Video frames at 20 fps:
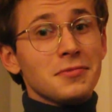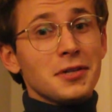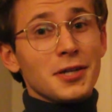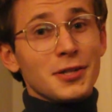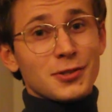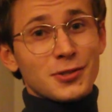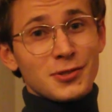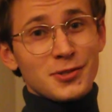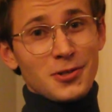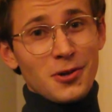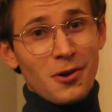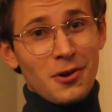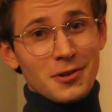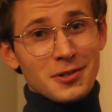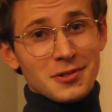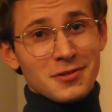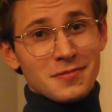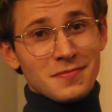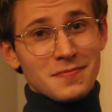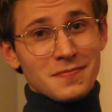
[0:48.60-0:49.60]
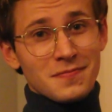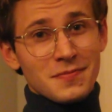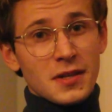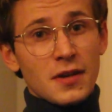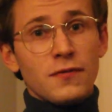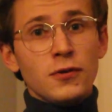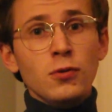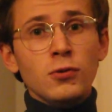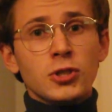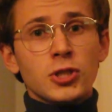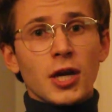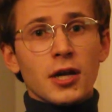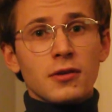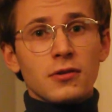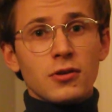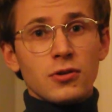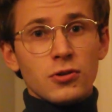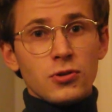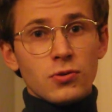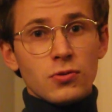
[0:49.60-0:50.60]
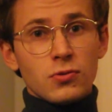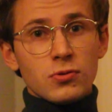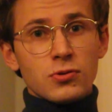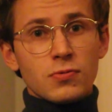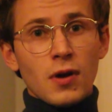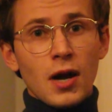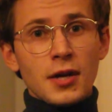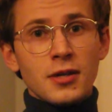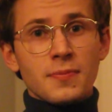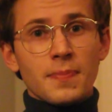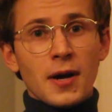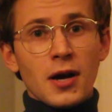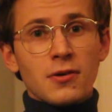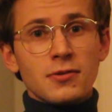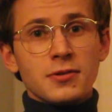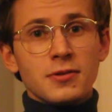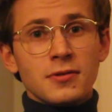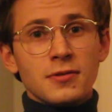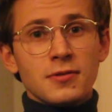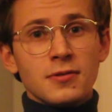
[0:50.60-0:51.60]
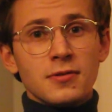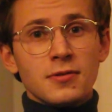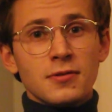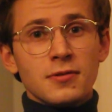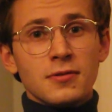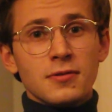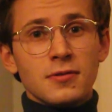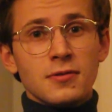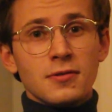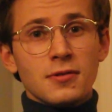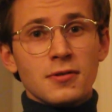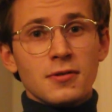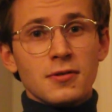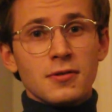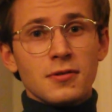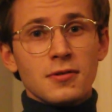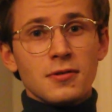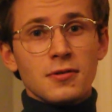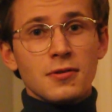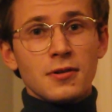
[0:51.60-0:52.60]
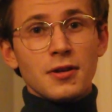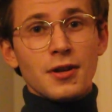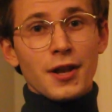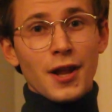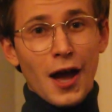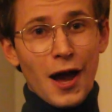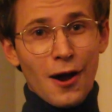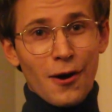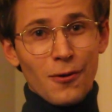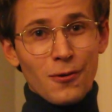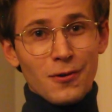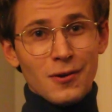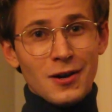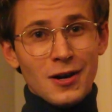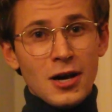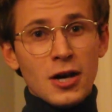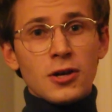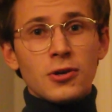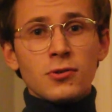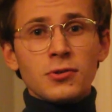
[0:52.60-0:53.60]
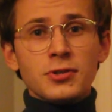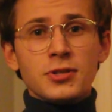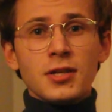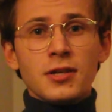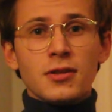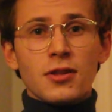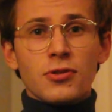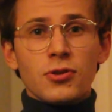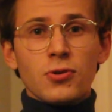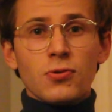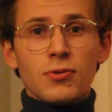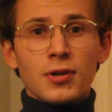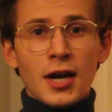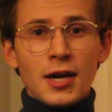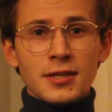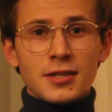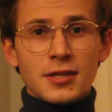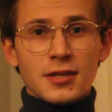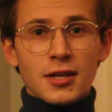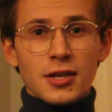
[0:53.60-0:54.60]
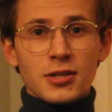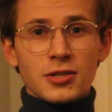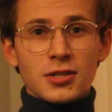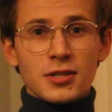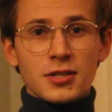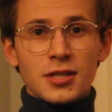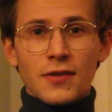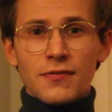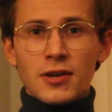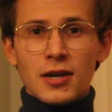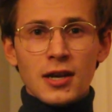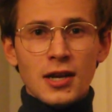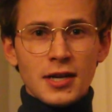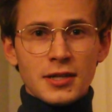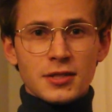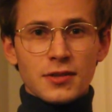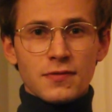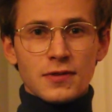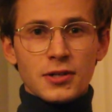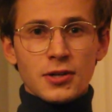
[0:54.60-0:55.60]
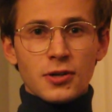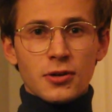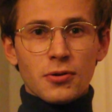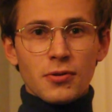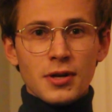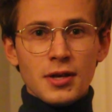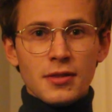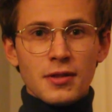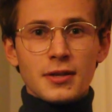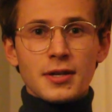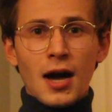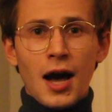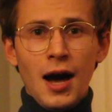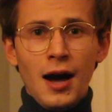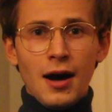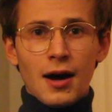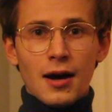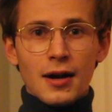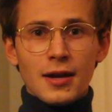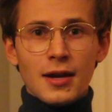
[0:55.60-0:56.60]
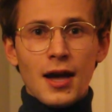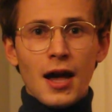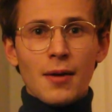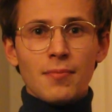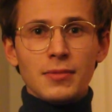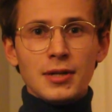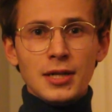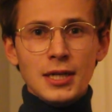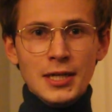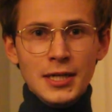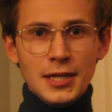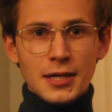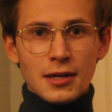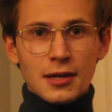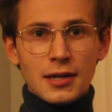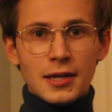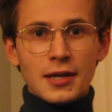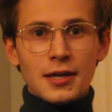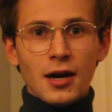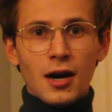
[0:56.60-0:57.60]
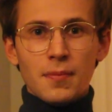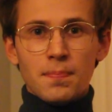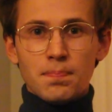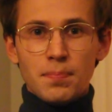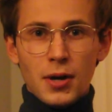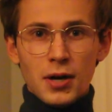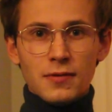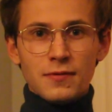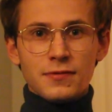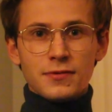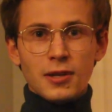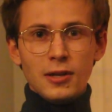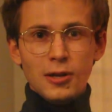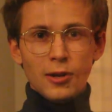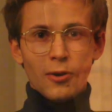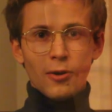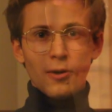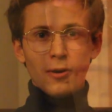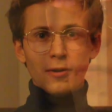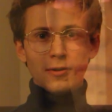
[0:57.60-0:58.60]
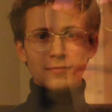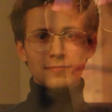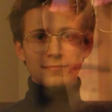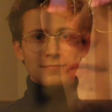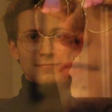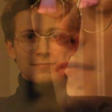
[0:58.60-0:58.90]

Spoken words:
it's not. If you check the news right about now, you'll see that the United Nations have collectively agreed that I am legally above the law.